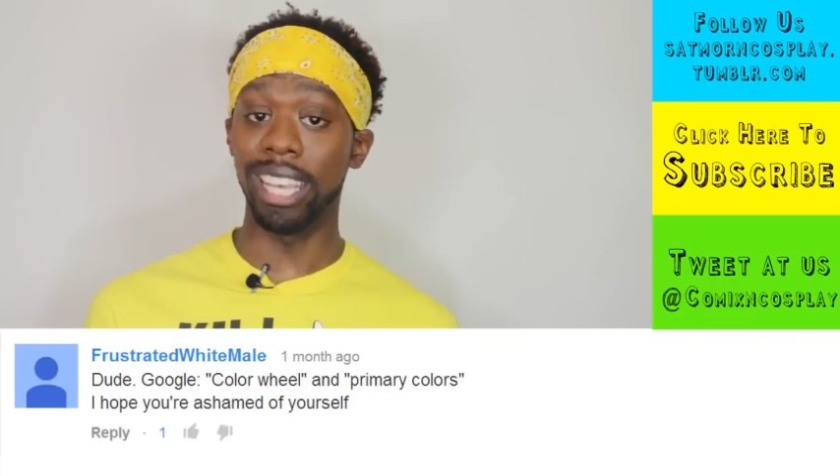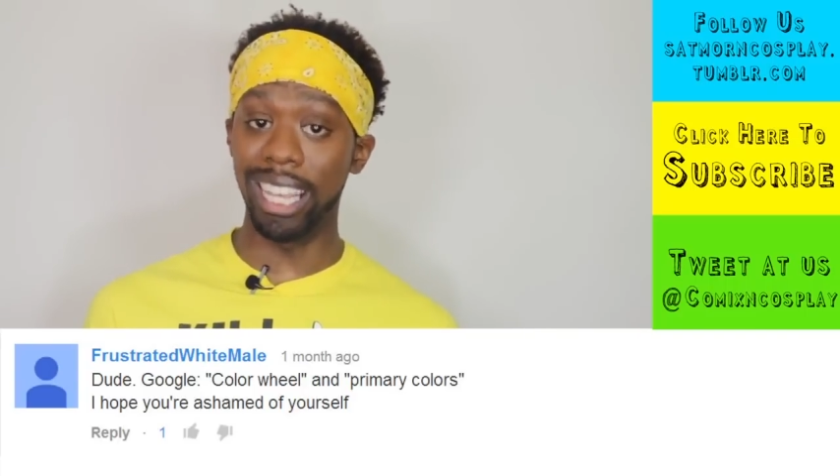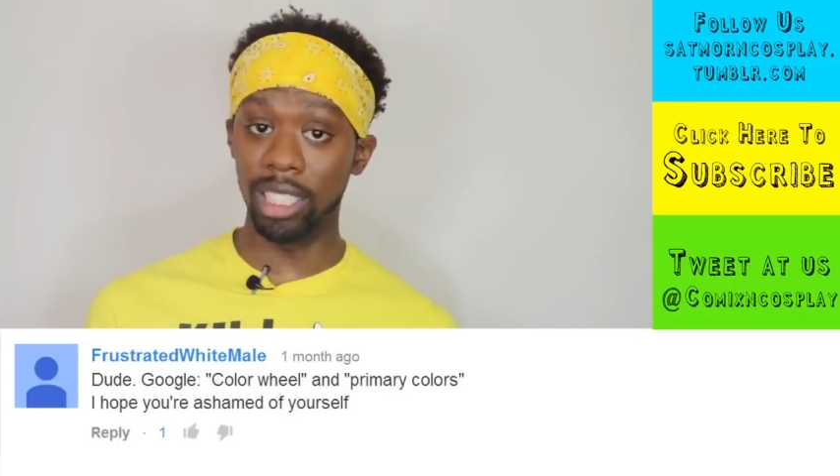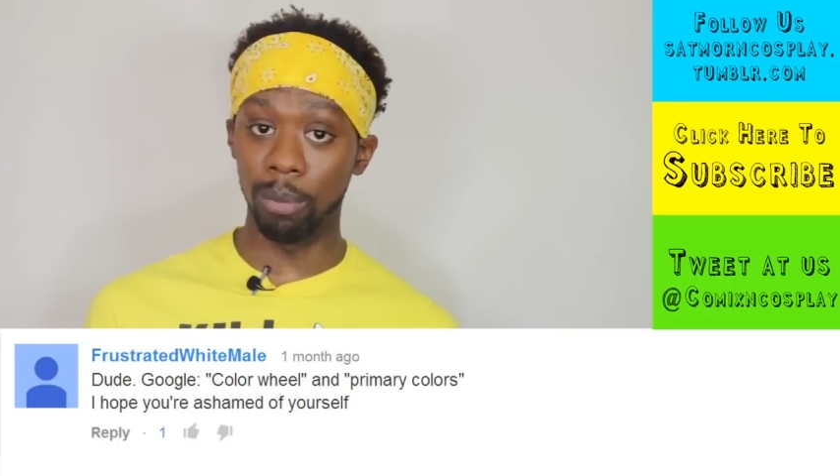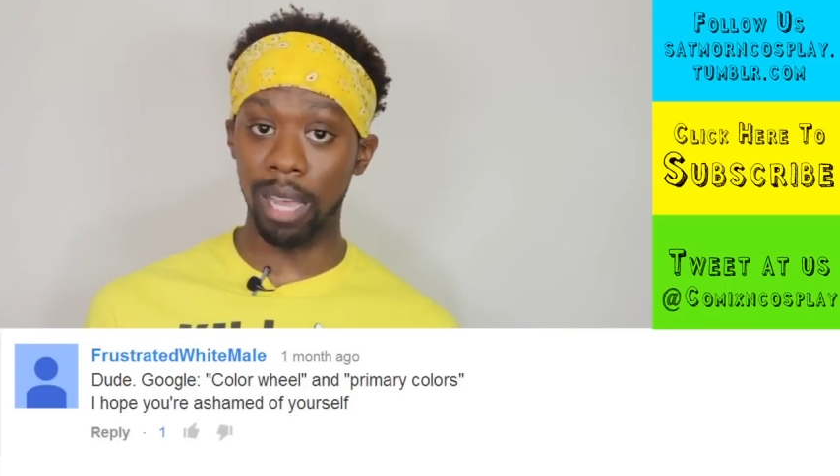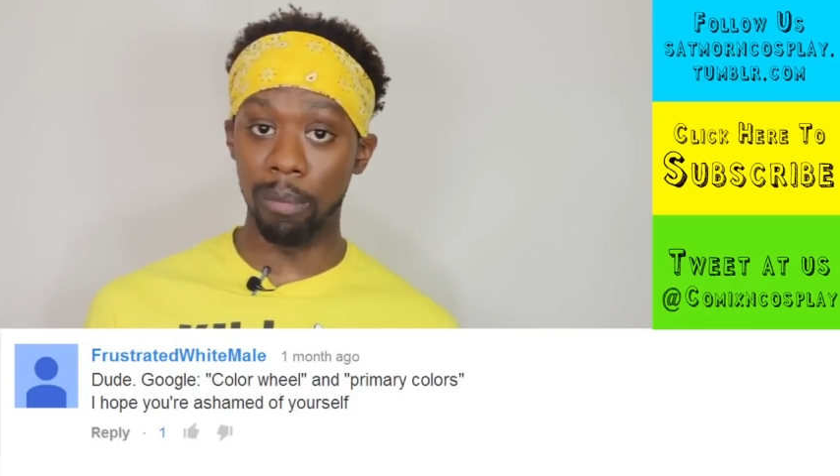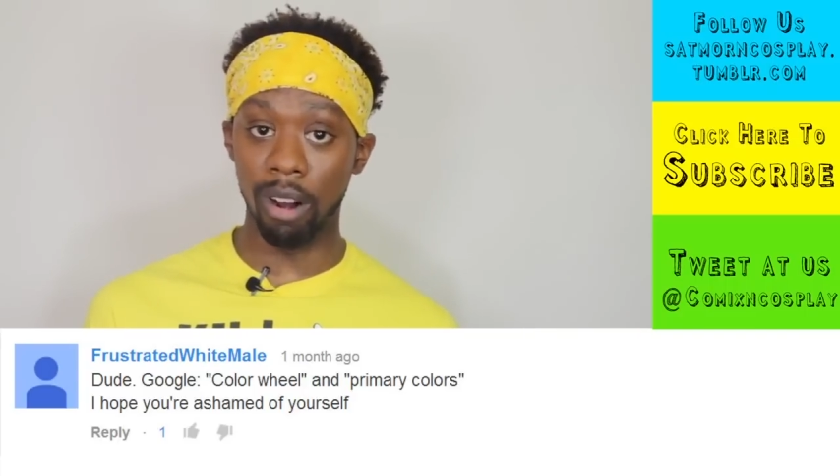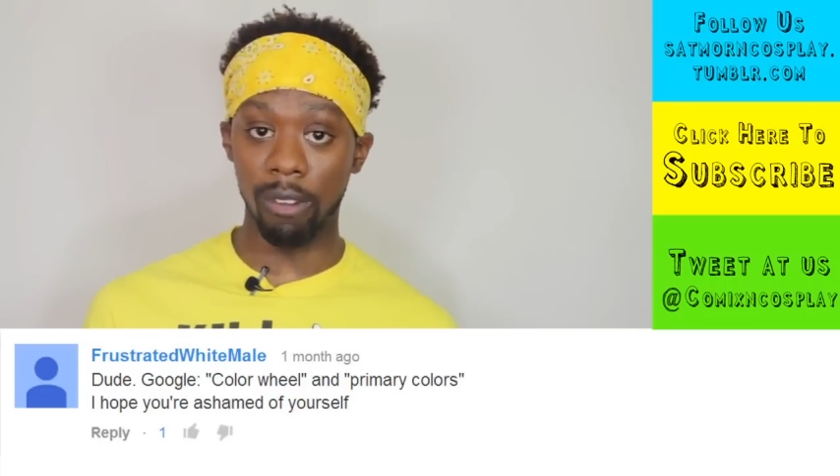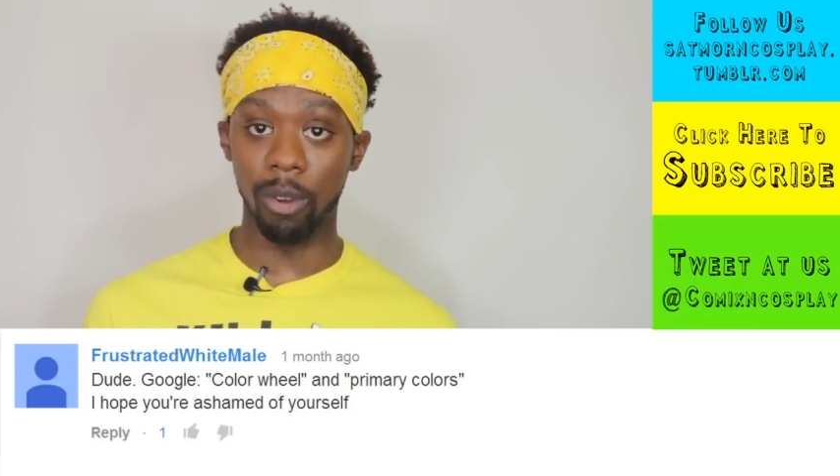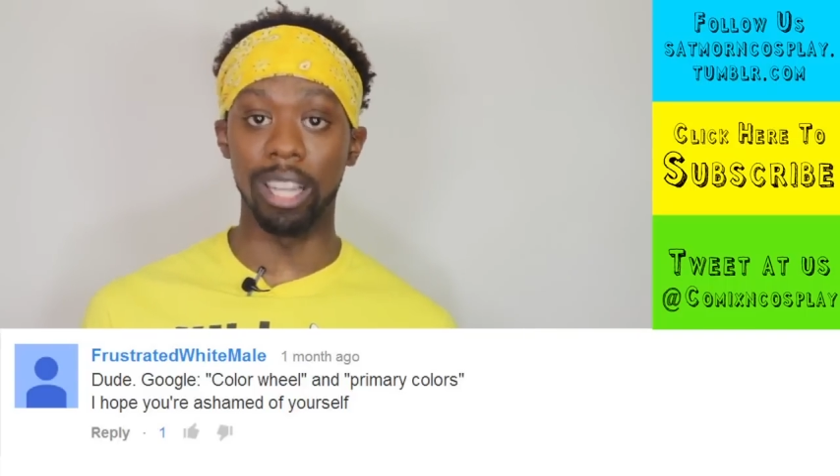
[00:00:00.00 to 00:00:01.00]
canceled by
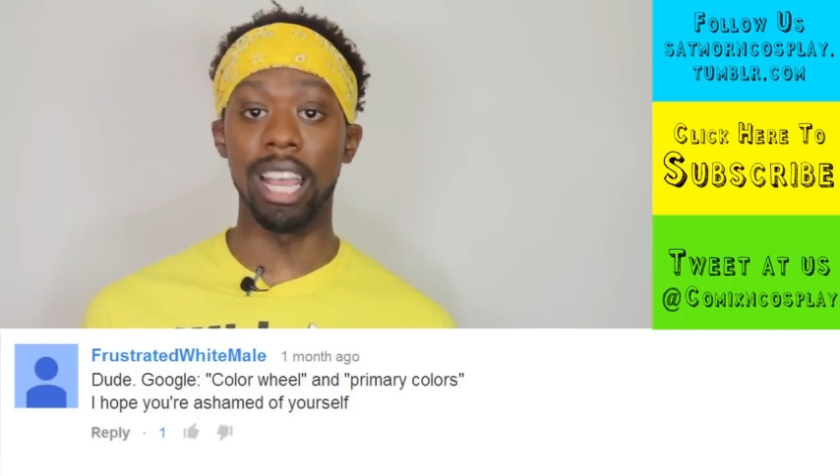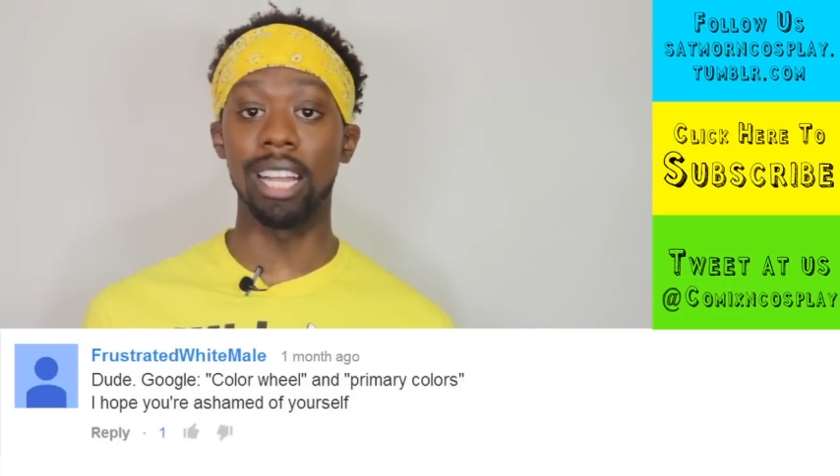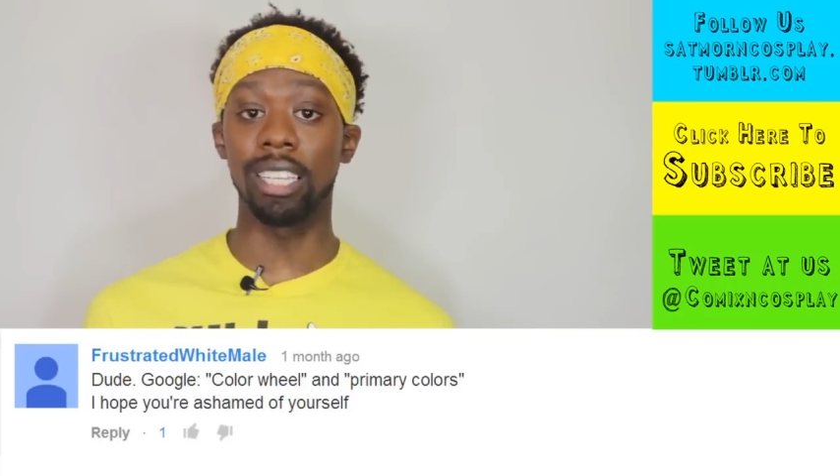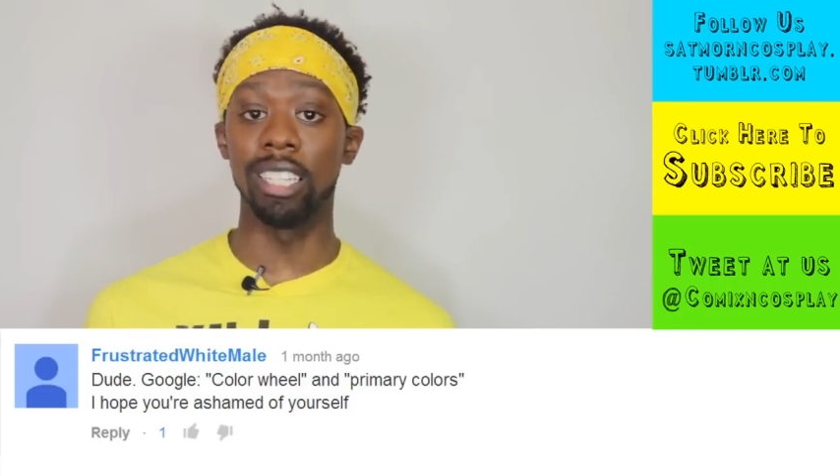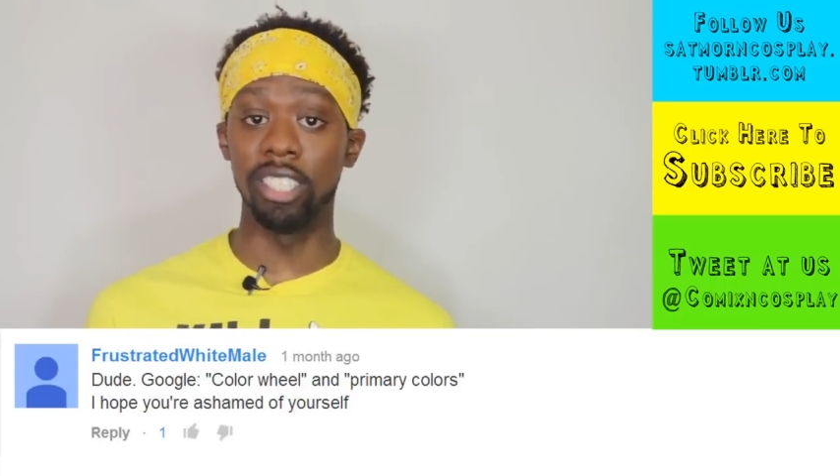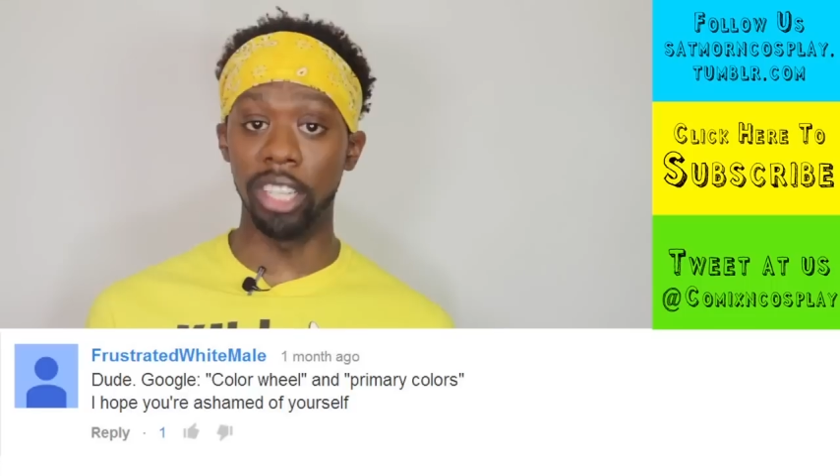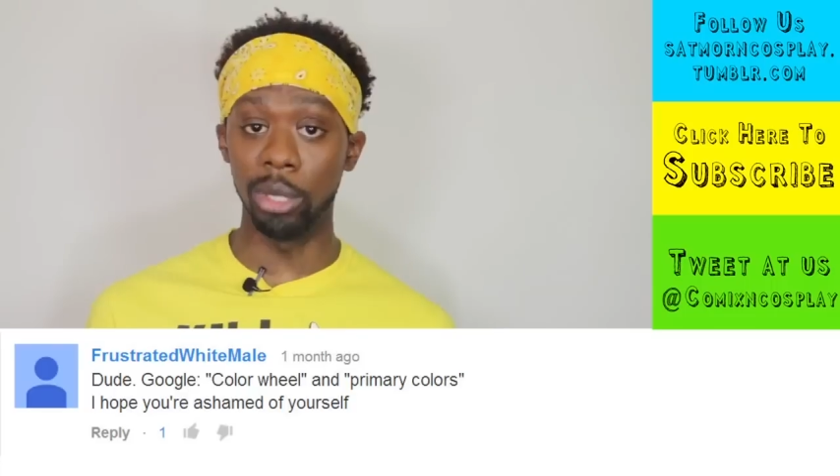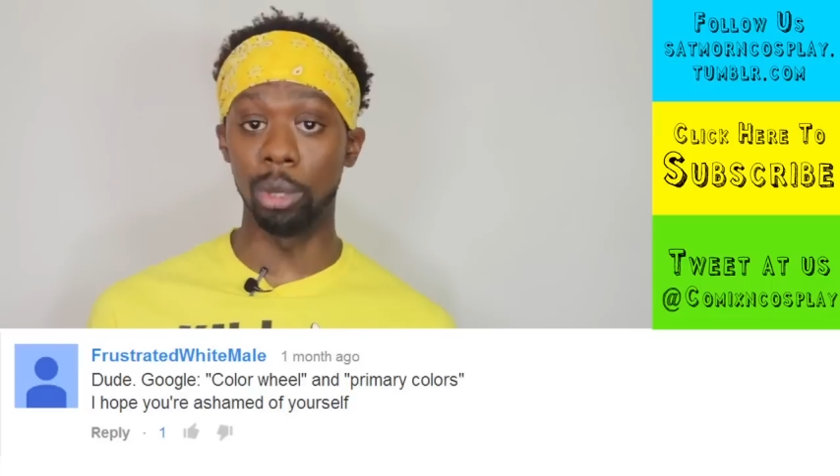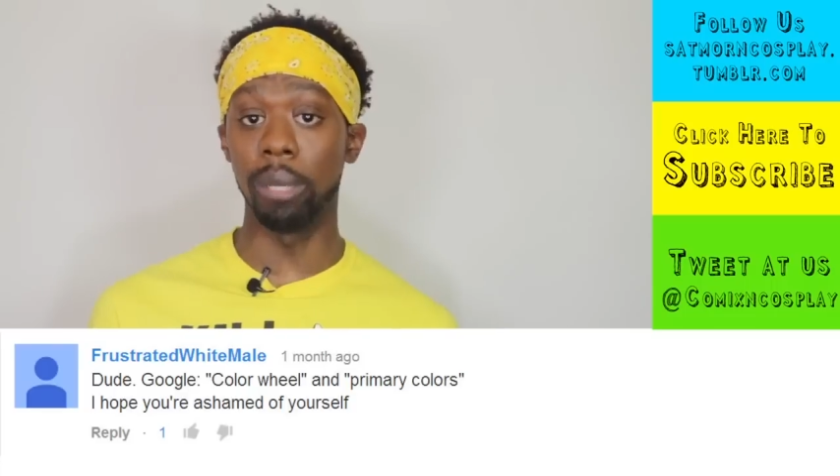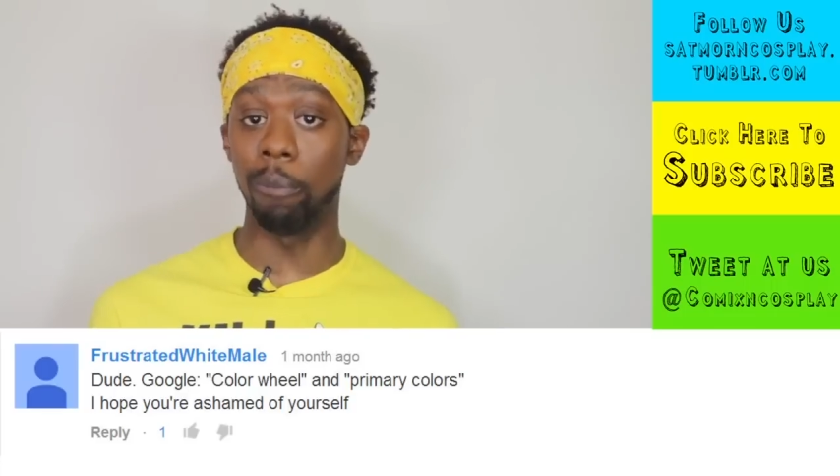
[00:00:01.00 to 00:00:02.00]
Marvel and had
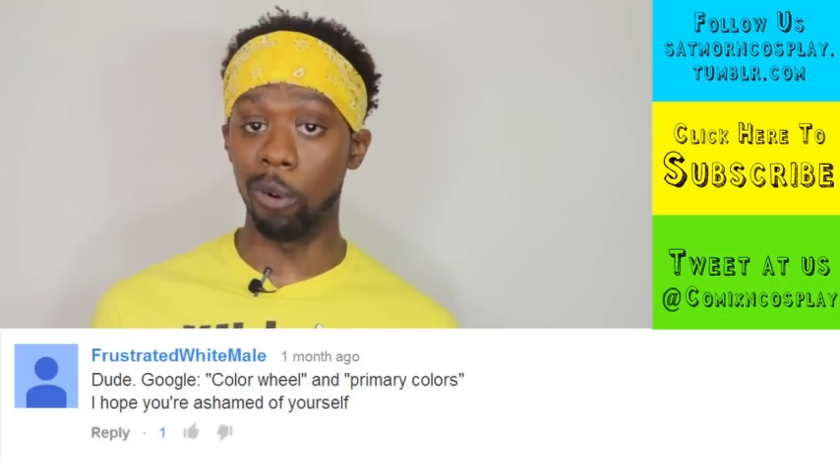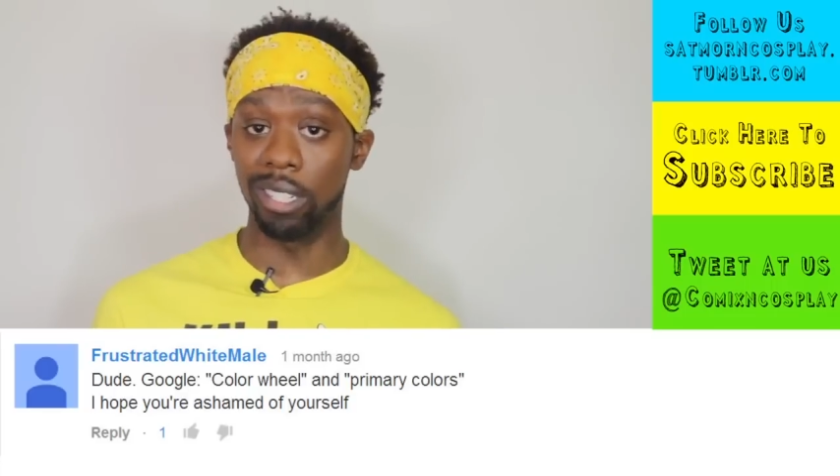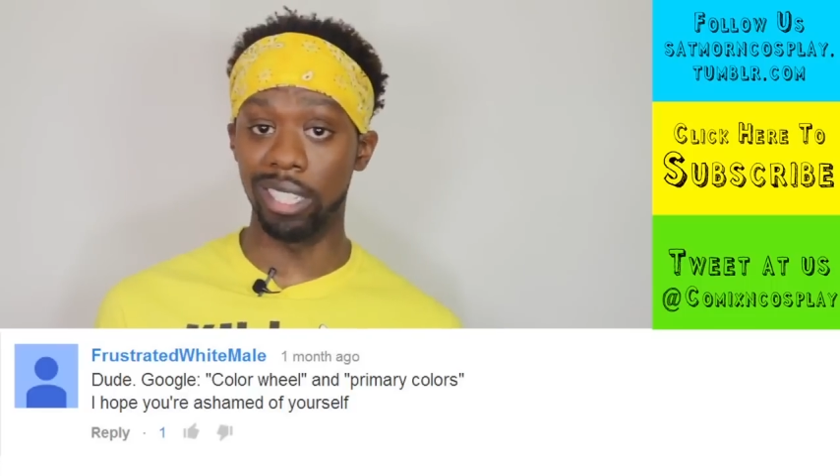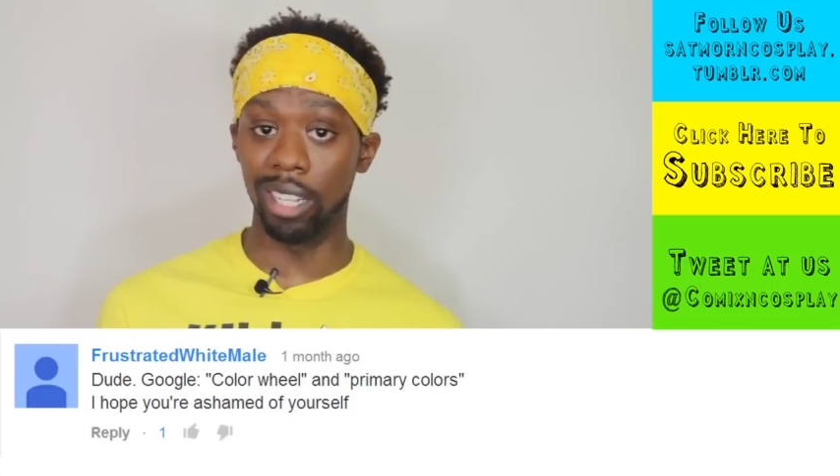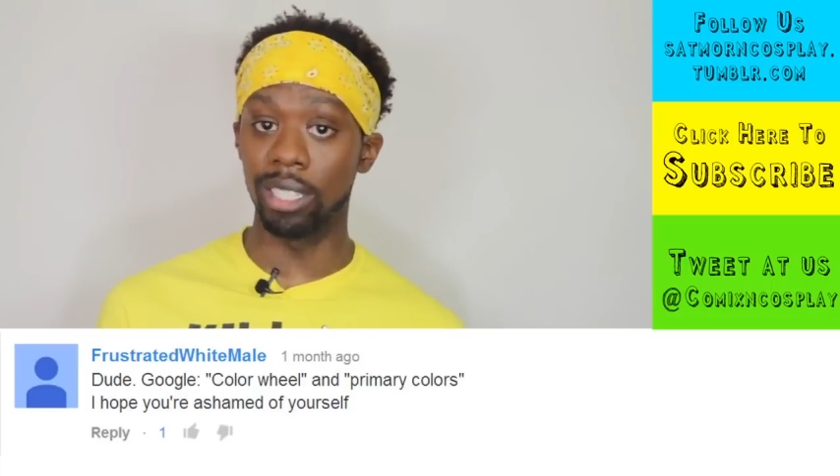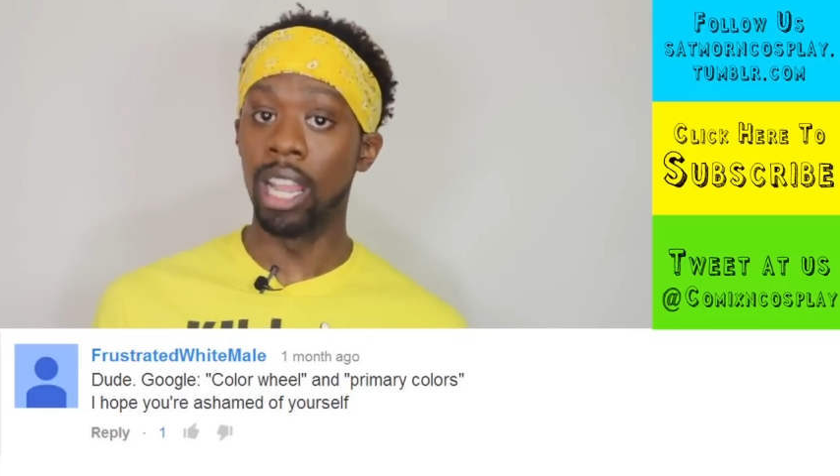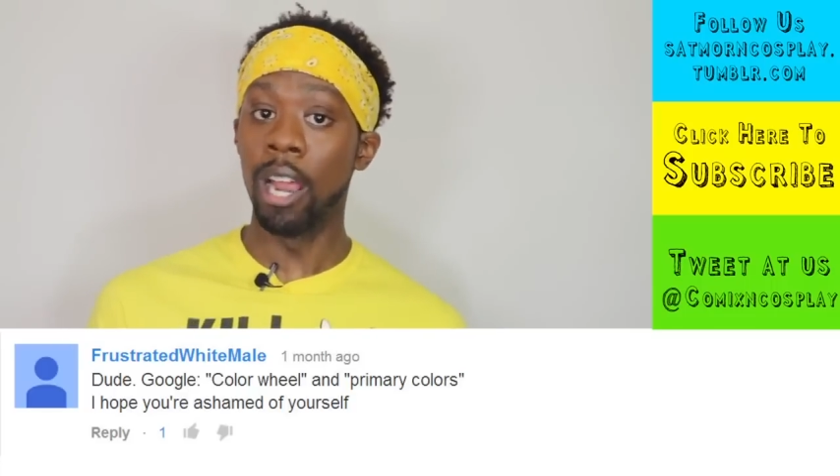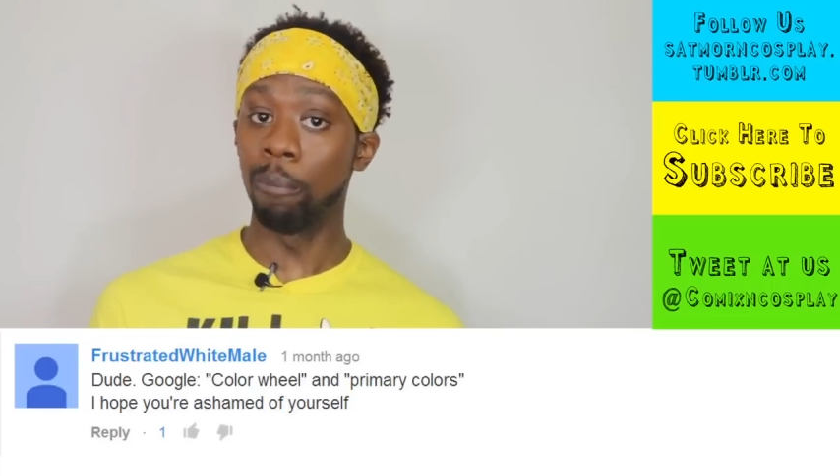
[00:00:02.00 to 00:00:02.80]
continually poor sales